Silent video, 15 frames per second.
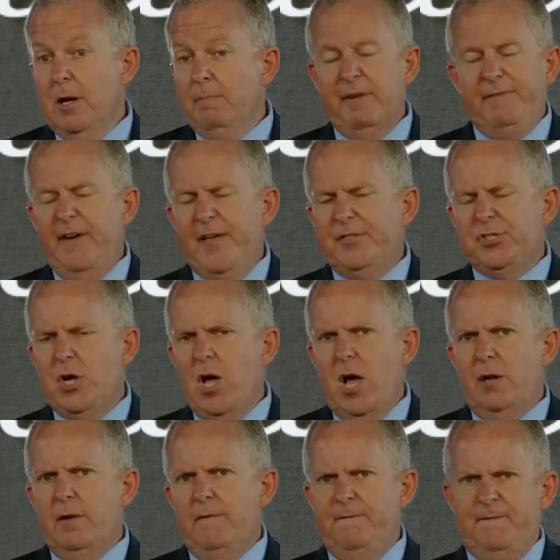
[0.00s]
But faith's
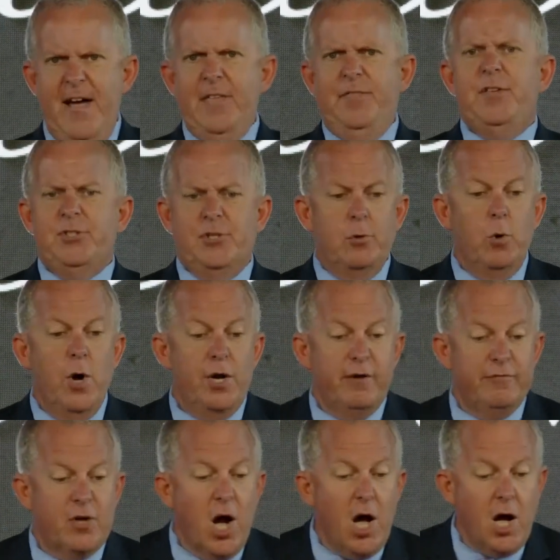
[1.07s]
not. Faith is the word
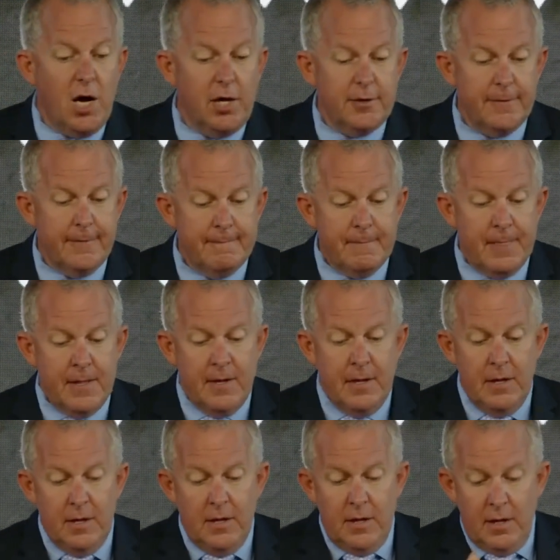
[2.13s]
of God.
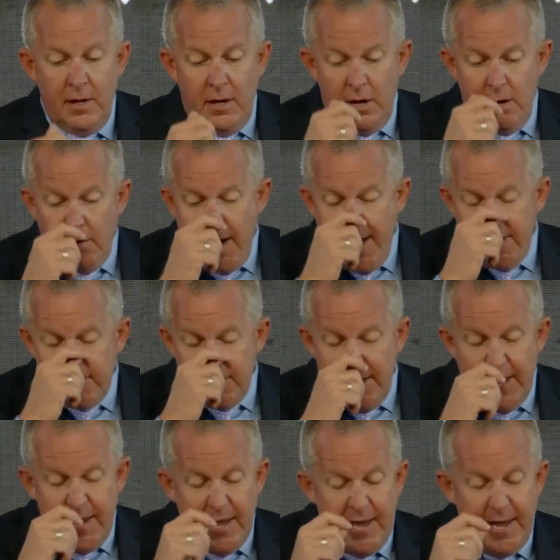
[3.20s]
All right?
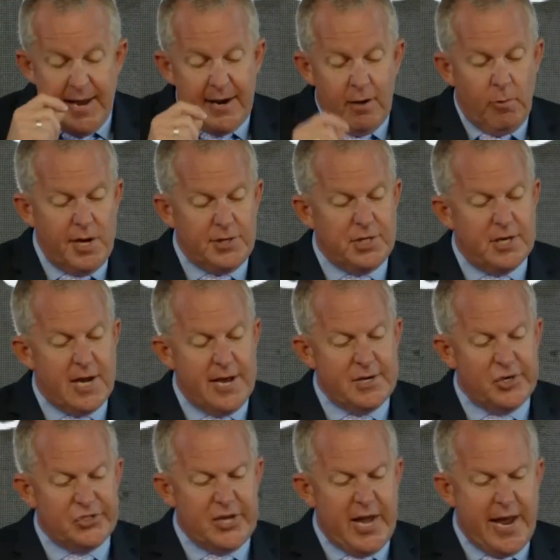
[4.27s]
And I want you to
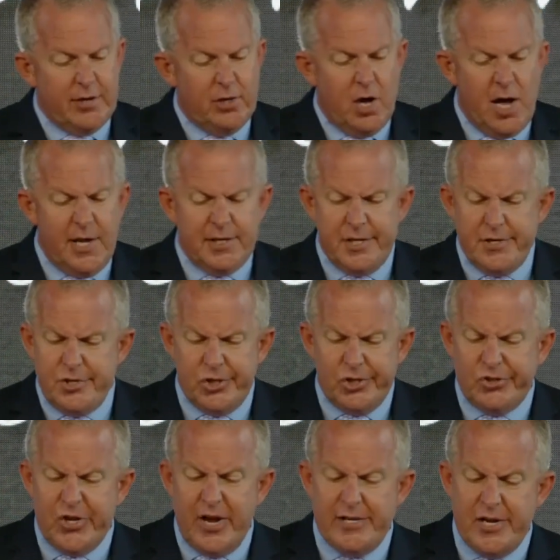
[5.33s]
understand, God didn't
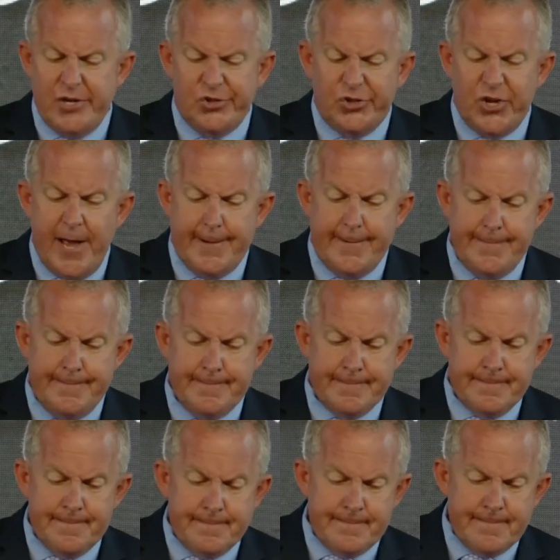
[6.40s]
just send His Son
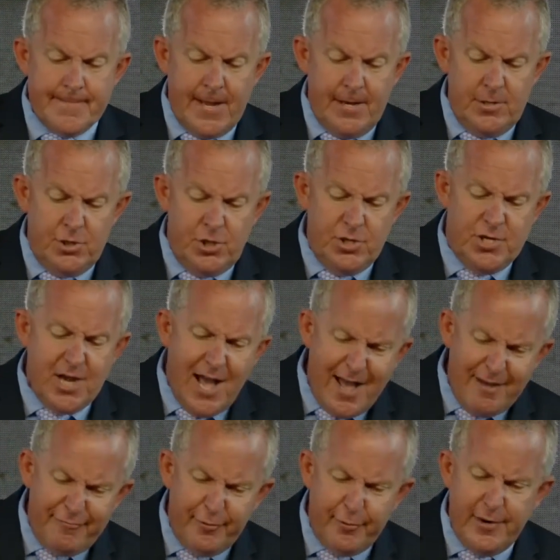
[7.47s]
to
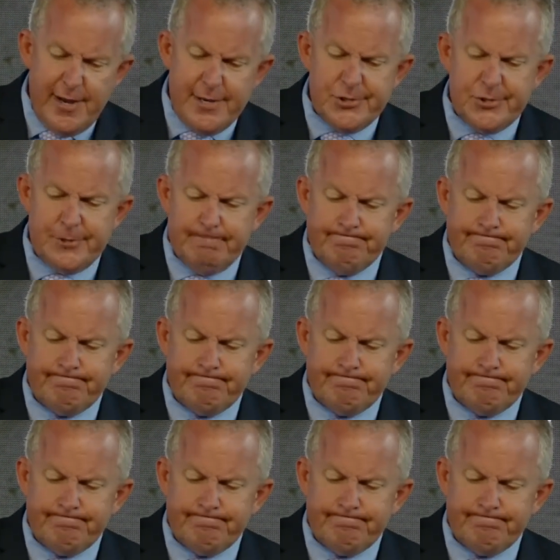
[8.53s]
die for us,